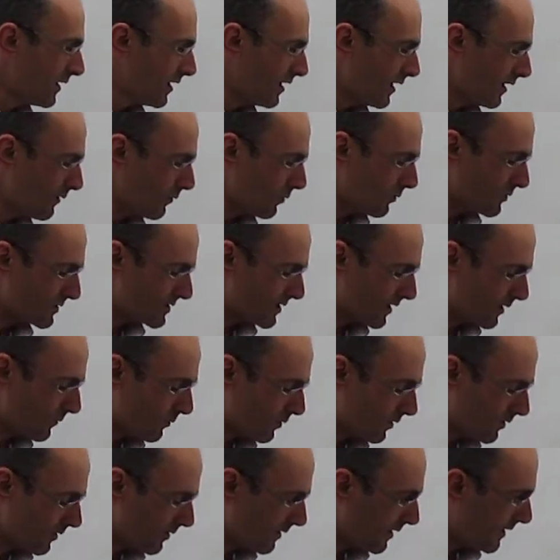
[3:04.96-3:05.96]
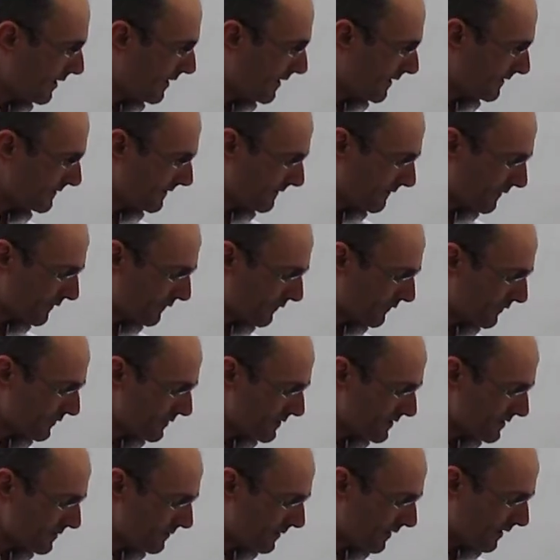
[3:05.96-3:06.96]
And we would say, well, uh, the
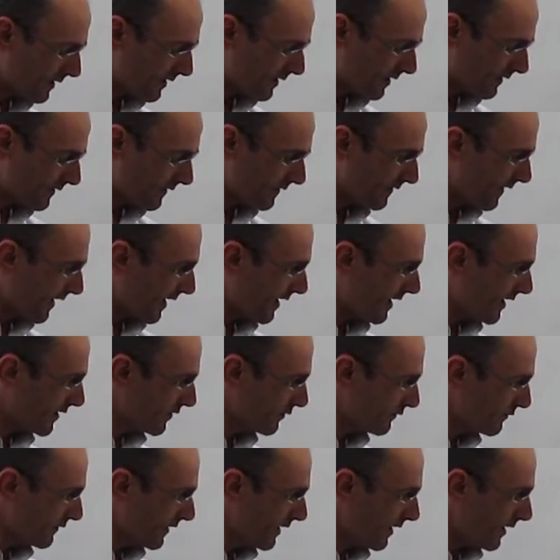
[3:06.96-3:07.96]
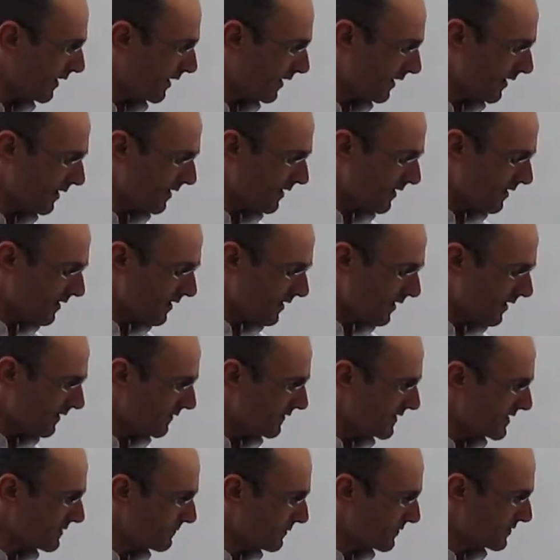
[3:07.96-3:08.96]
difference, uh, the height of A in
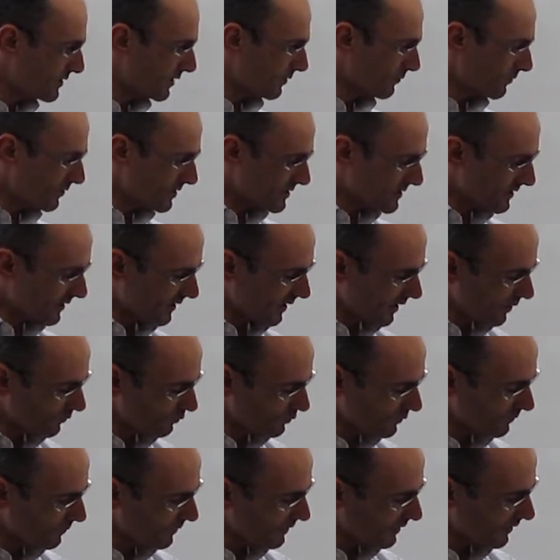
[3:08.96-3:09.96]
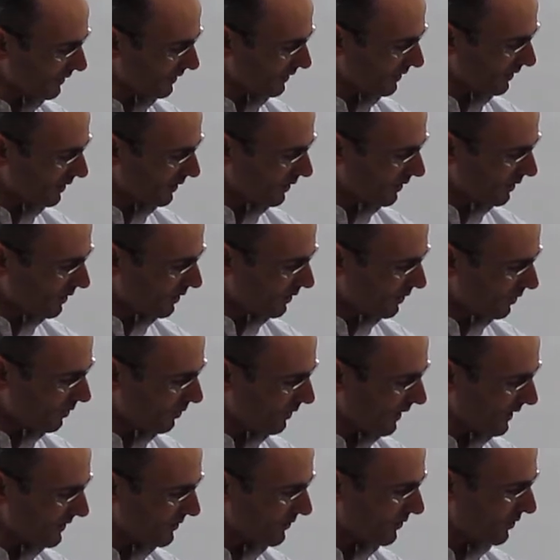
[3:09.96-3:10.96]
this particular scale would be, oh,
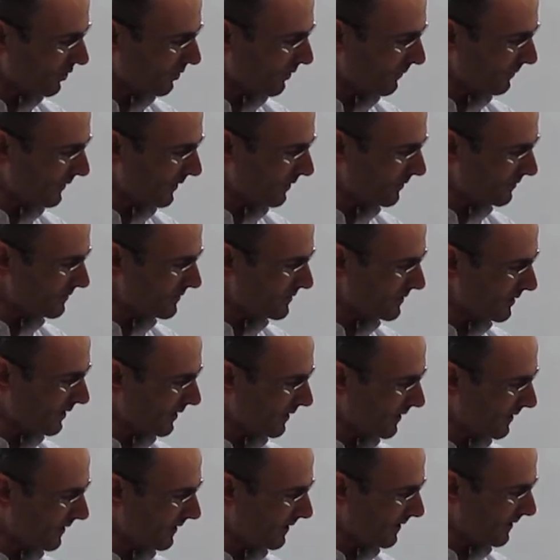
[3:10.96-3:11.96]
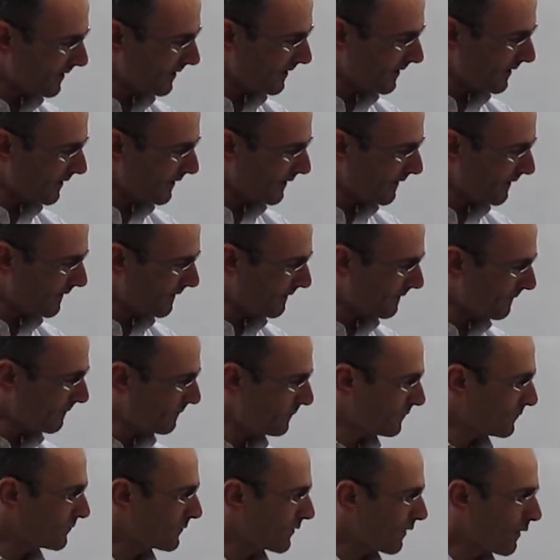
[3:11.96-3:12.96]
I don't know, about uh, uh
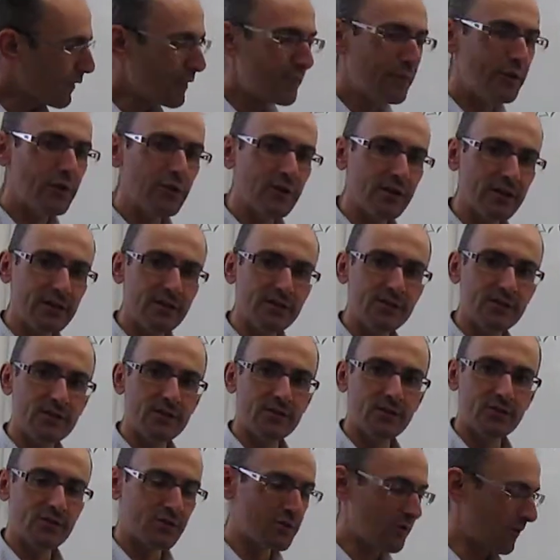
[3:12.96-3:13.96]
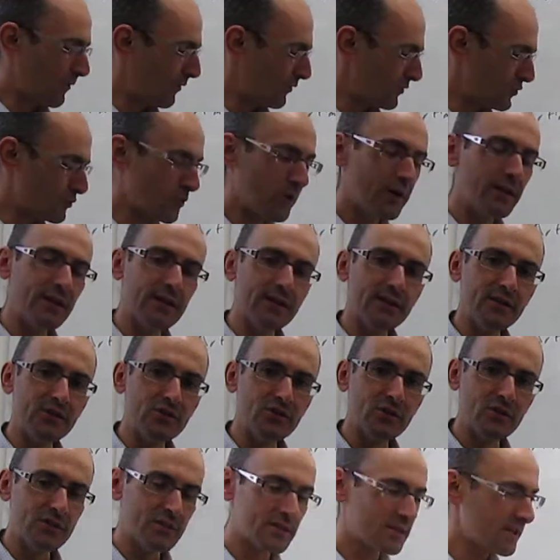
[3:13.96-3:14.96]
30 inches or so, or 20
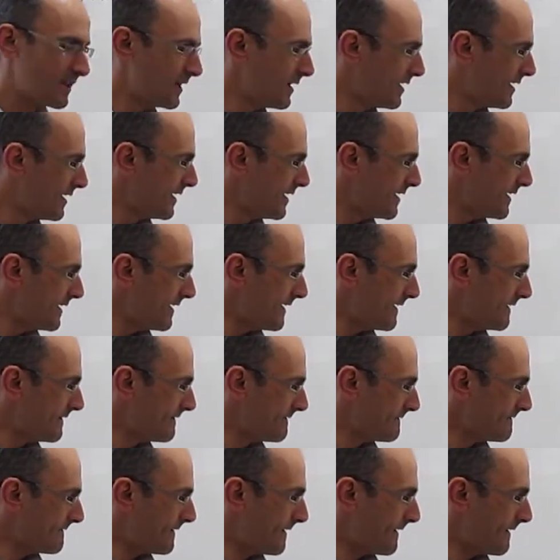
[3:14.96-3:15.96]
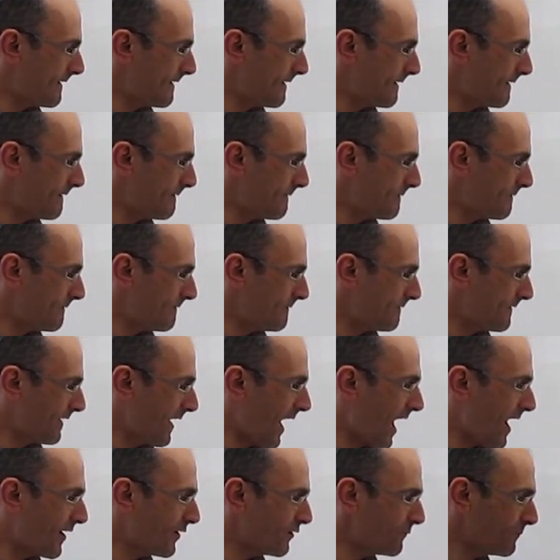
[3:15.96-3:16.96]
inches. And uh, the
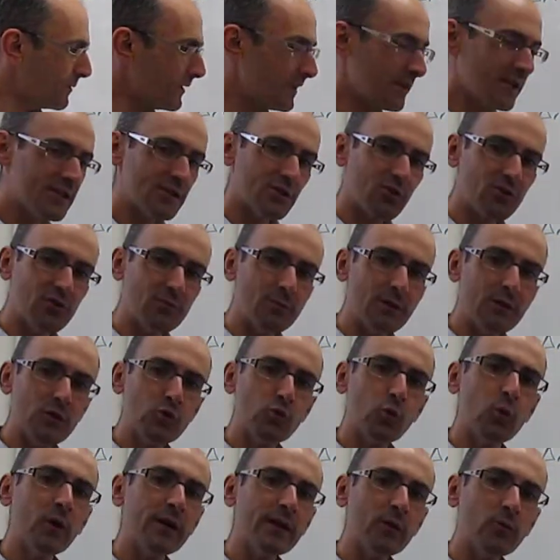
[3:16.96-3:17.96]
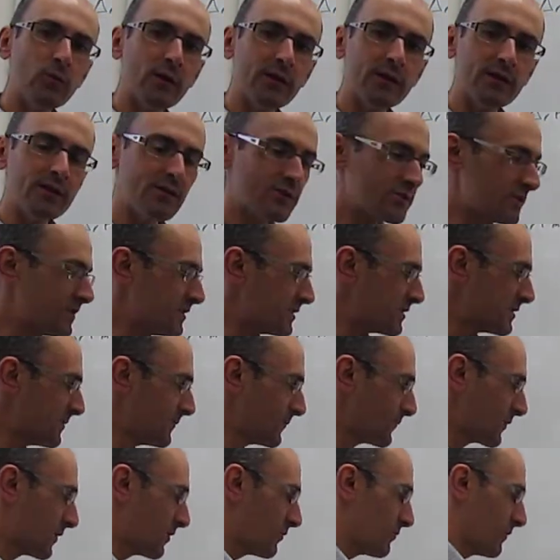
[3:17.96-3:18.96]
height of B is going to be 21 inches,
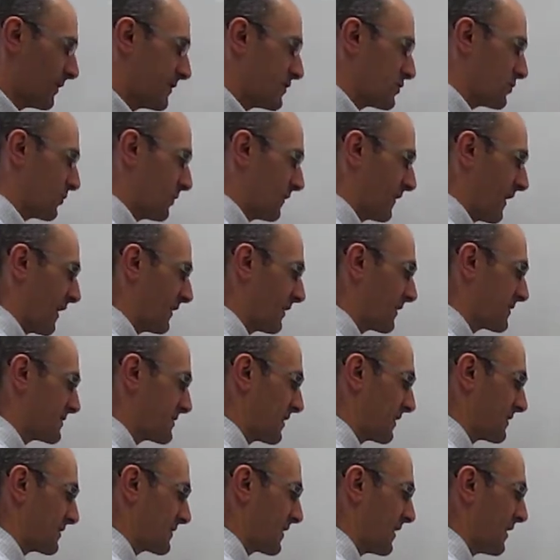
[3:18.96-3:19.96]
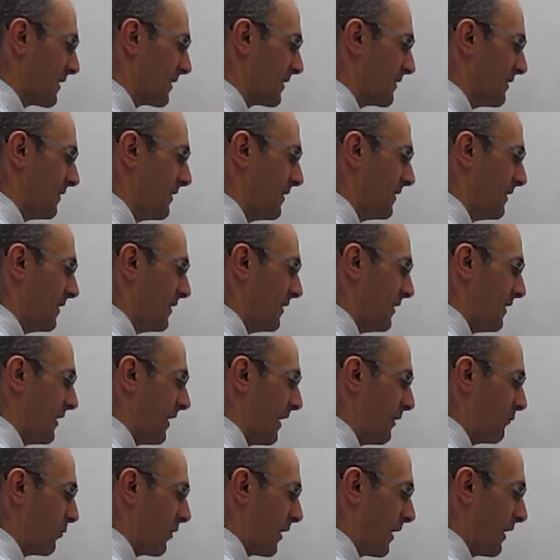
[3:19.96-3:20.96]
right? So in that scale,
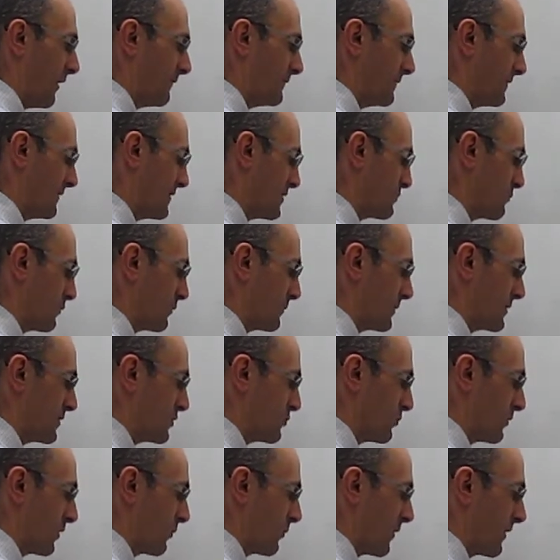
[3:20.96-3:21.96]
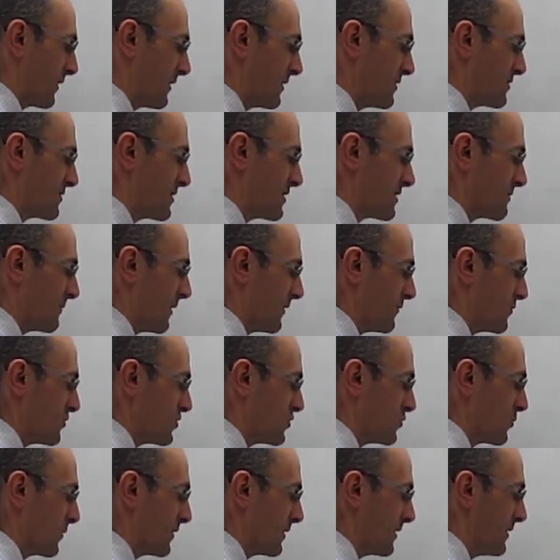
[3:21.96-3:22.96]
I will have that this will be 21 inches minus
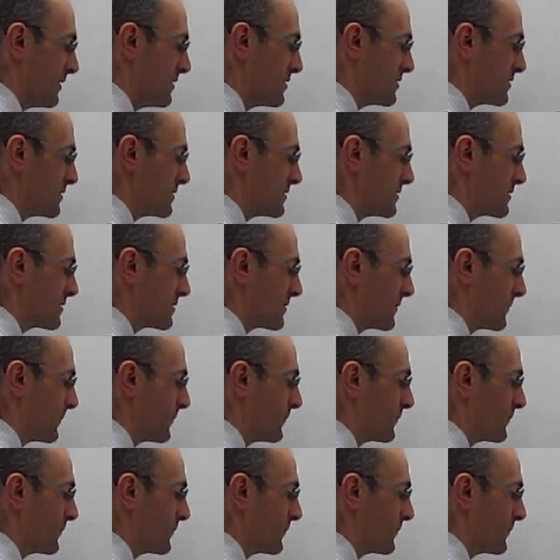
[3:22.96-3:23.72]
20 inches,